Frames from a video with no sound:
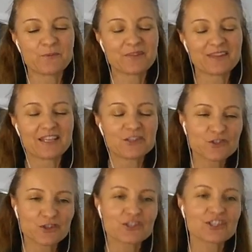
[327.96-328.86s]
the
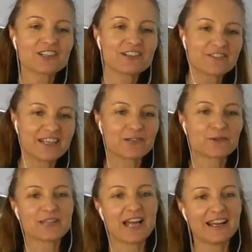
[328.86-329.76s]
insertion of
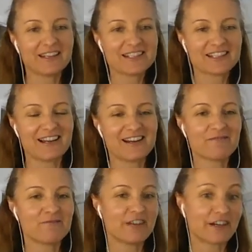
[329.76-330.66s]
needles at
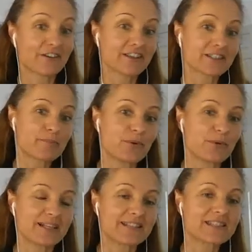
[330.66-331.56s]
various
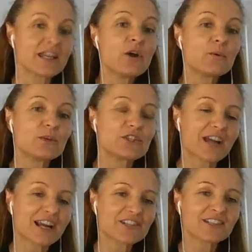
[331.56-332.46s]
points, which are
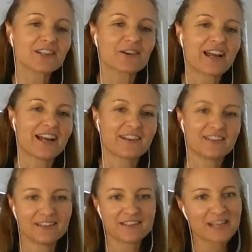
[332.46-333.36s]
actually located
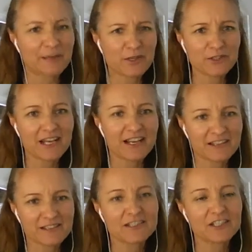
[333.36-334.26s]
in the
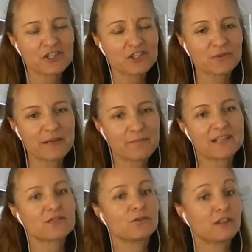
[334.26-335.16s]
subcutaneous tissue and
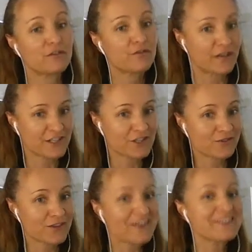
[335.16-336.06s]
muscle and fascial
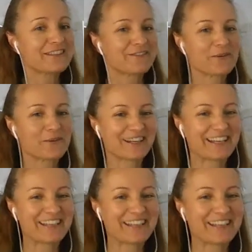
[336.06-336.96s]
lines, if you want to
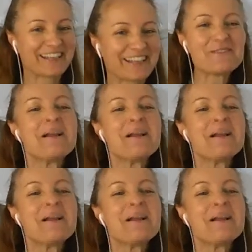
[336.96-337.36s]
get technical.